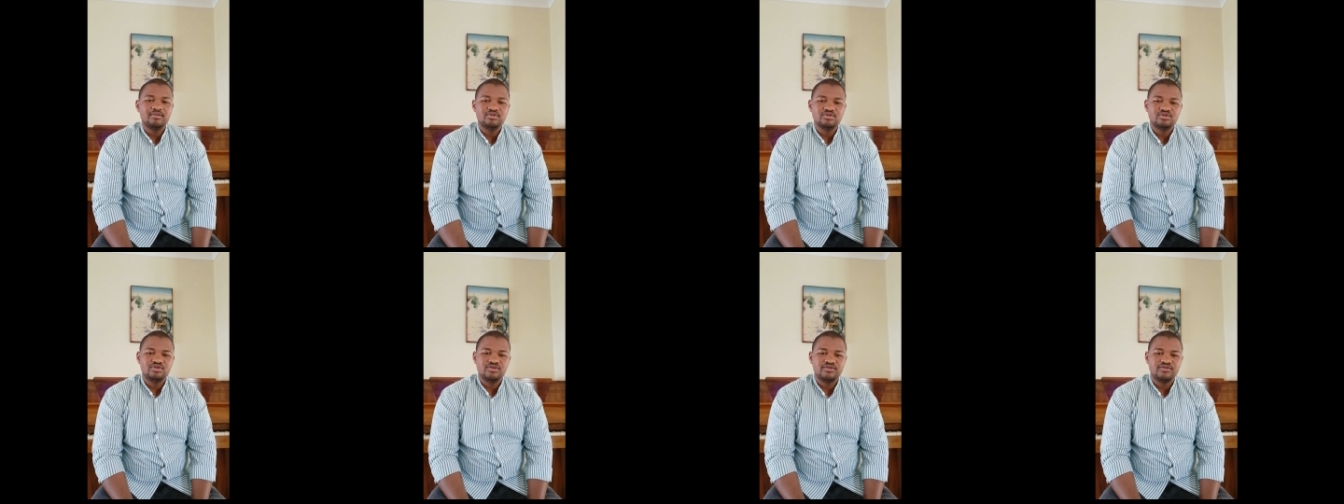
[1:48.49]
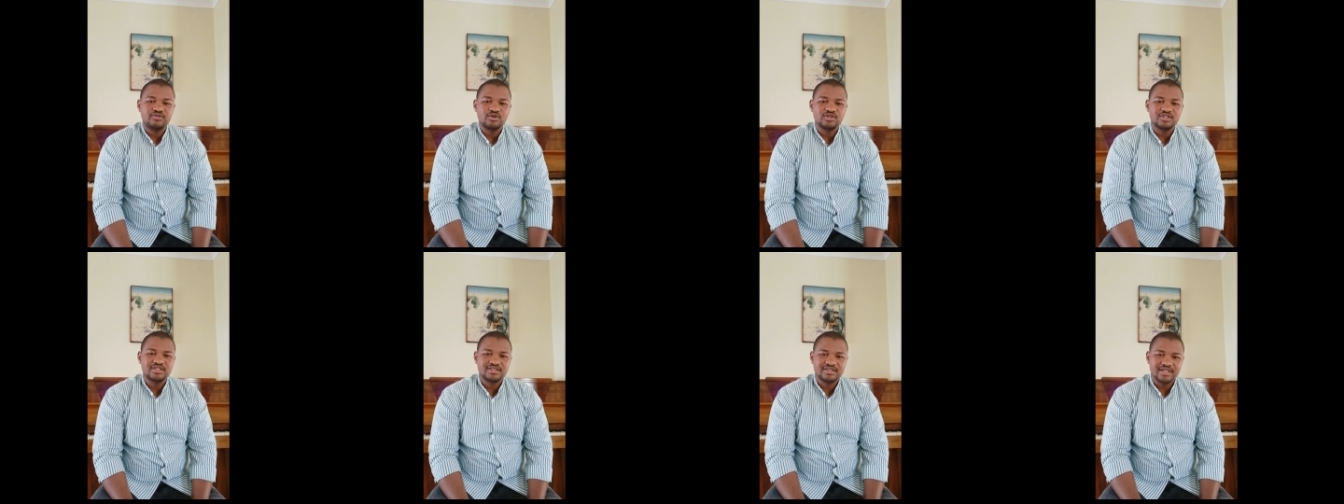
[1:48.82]
able to
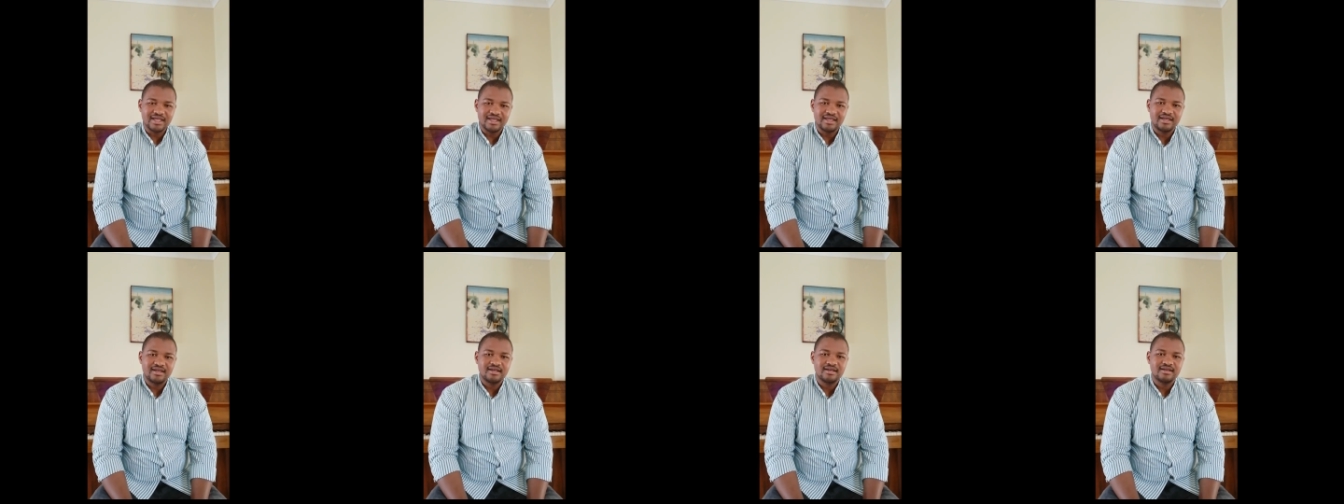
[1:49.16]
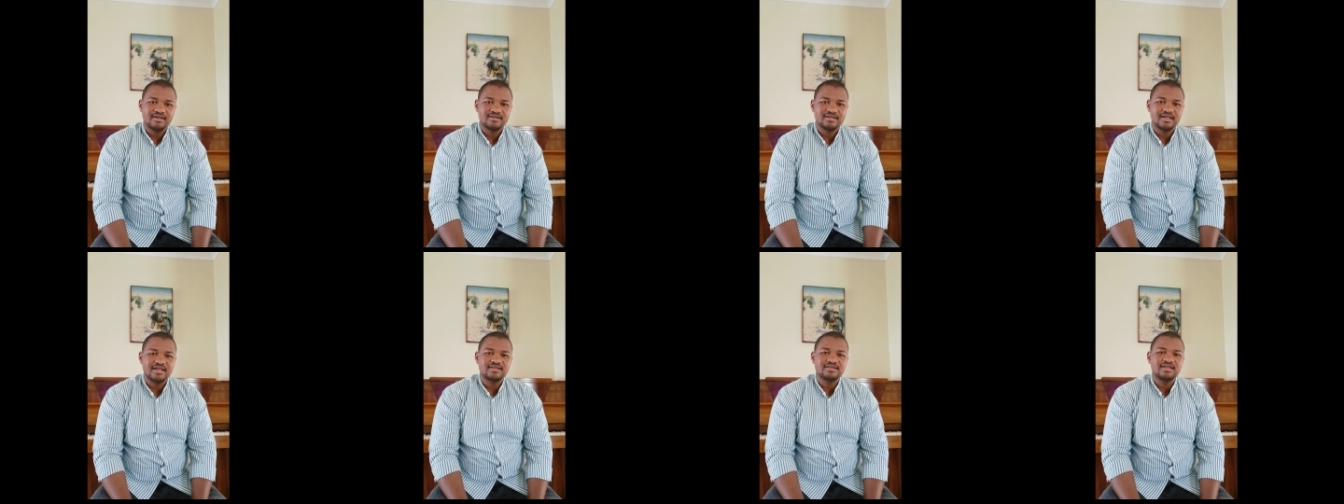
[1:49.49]
forsake
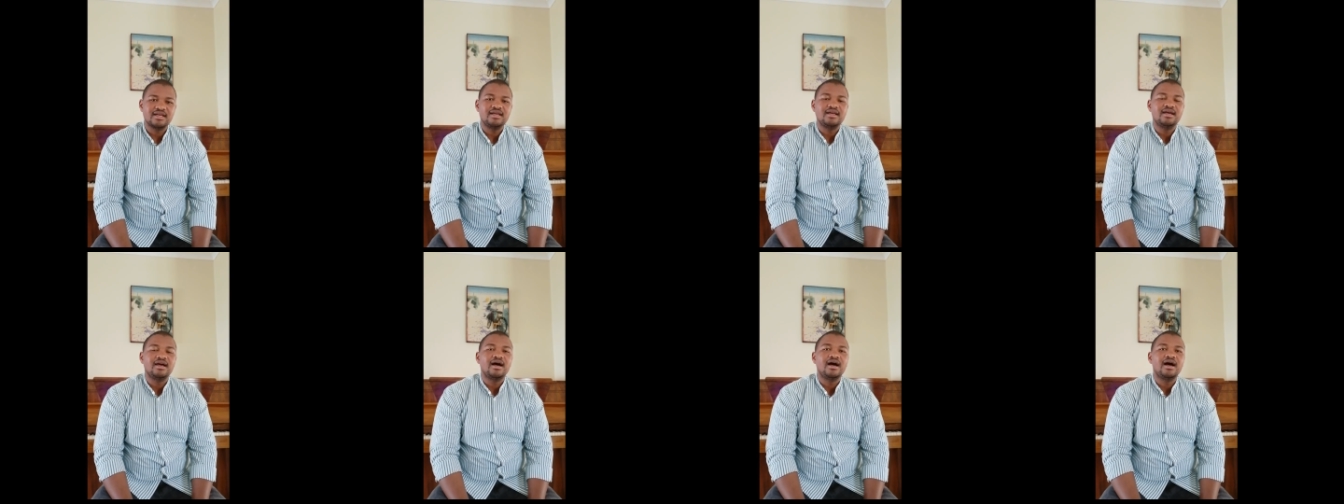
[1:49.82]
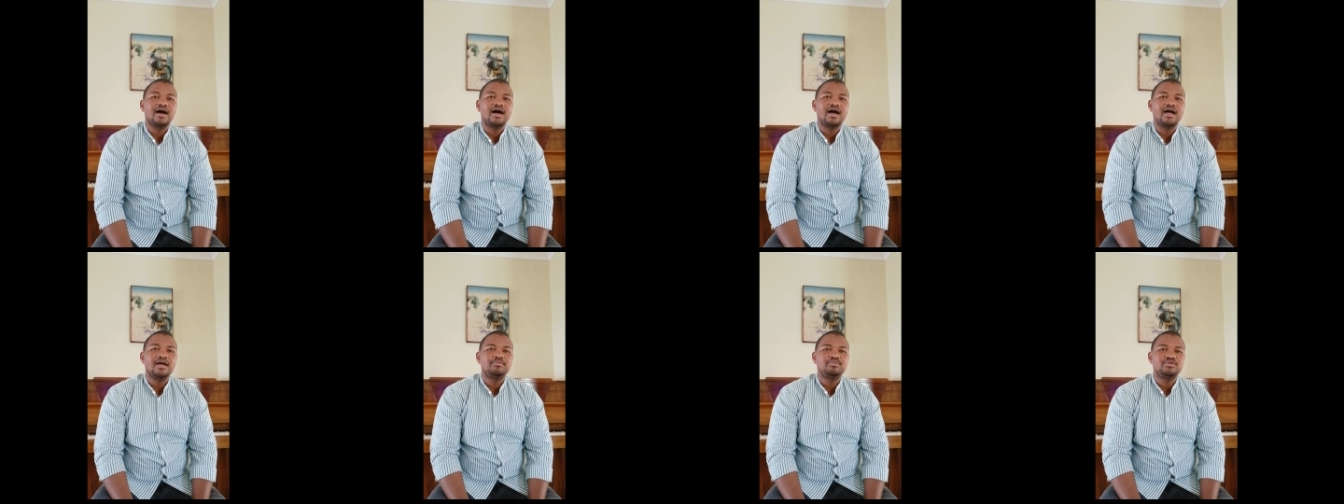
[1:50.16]
such a
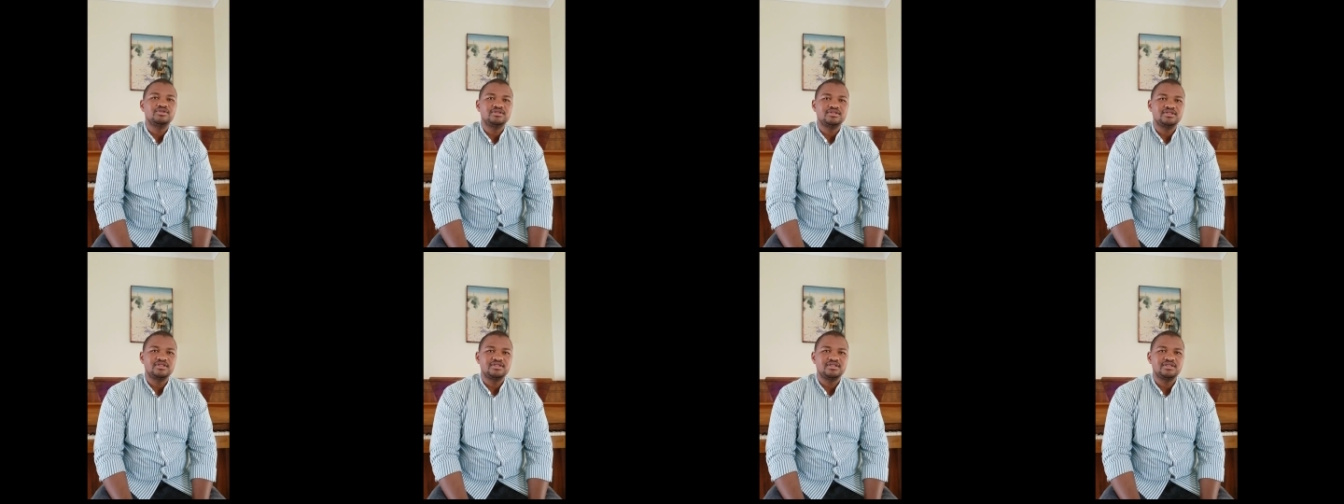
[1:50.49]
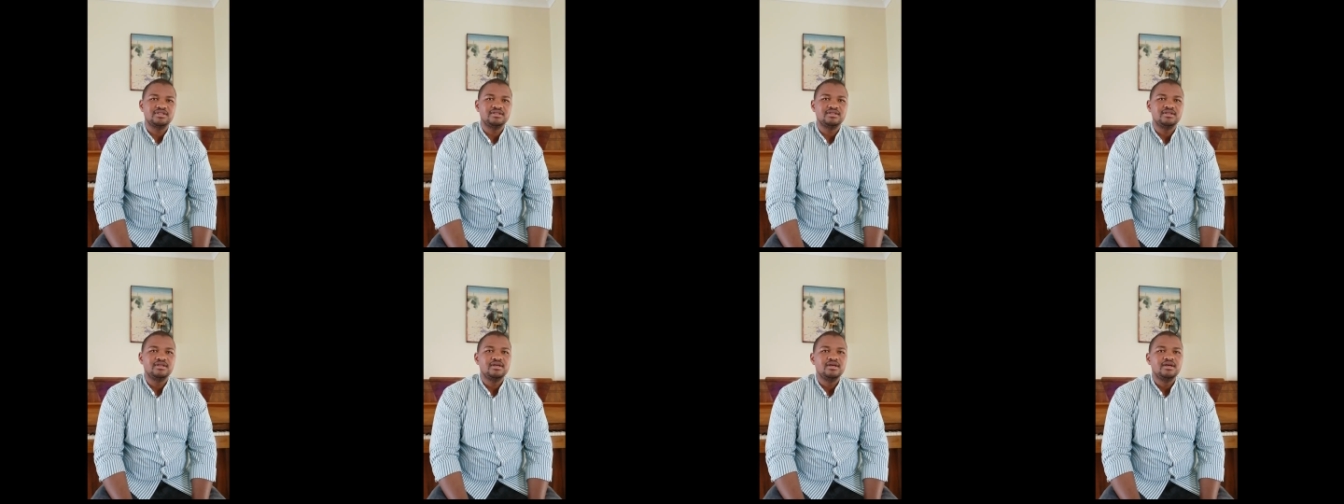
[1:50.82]
high
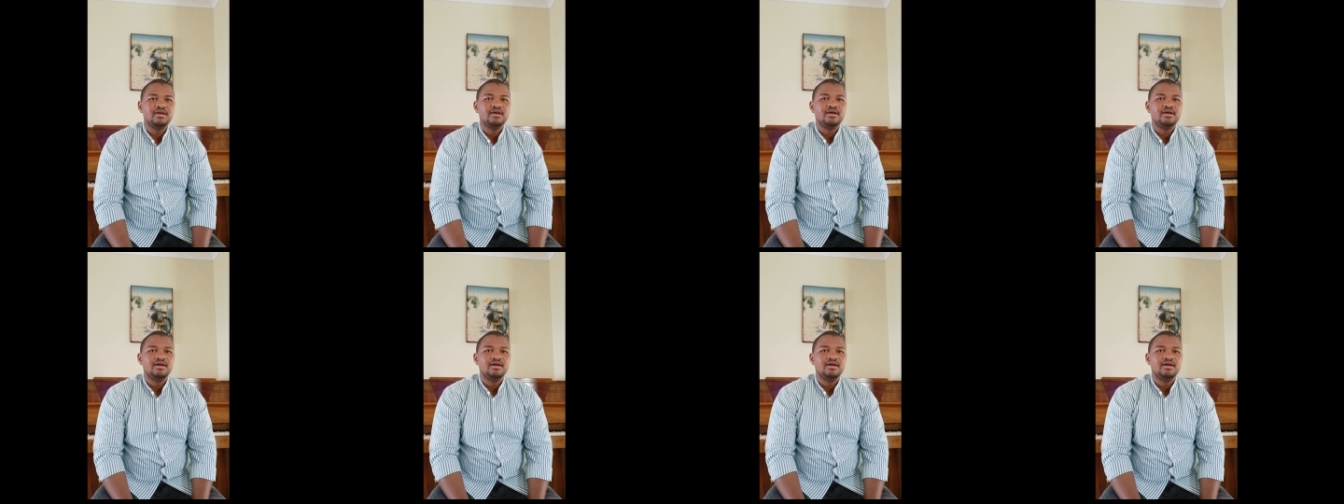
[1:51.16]
position